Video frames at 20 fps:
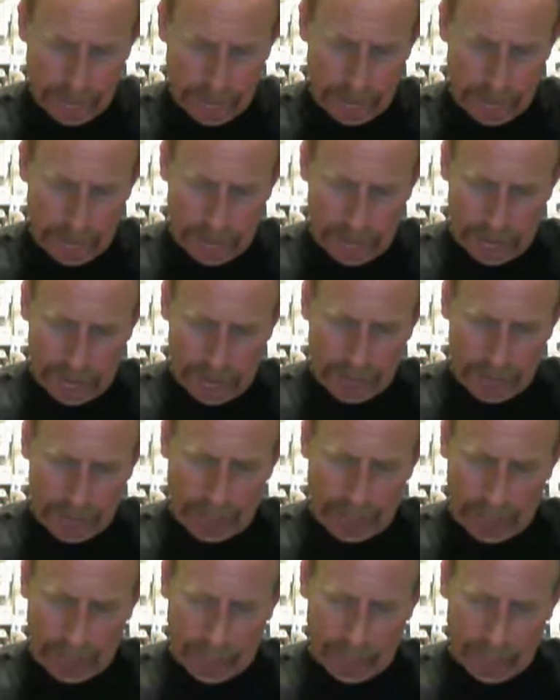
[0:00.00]

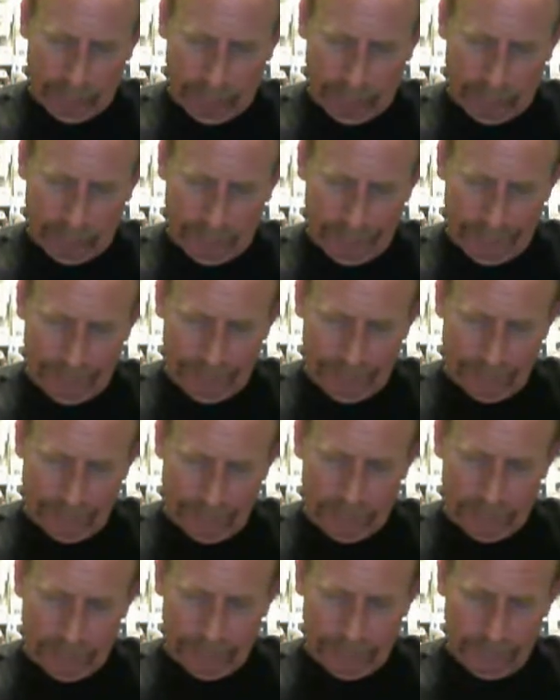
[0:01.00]

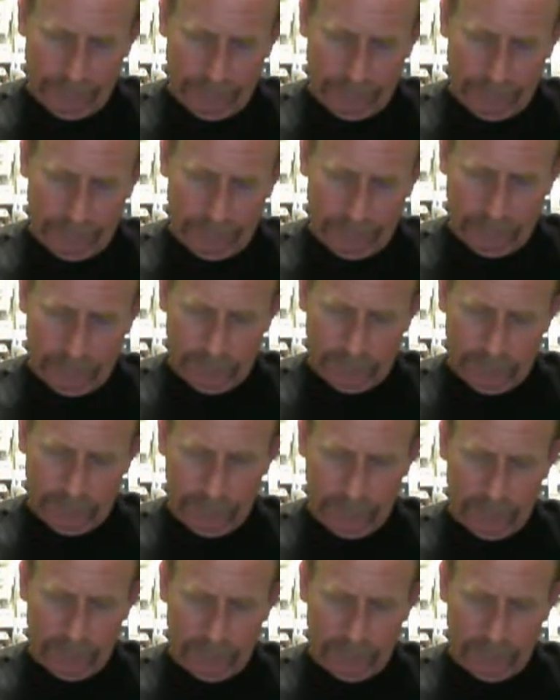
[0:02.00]
No one is speaking in this clip.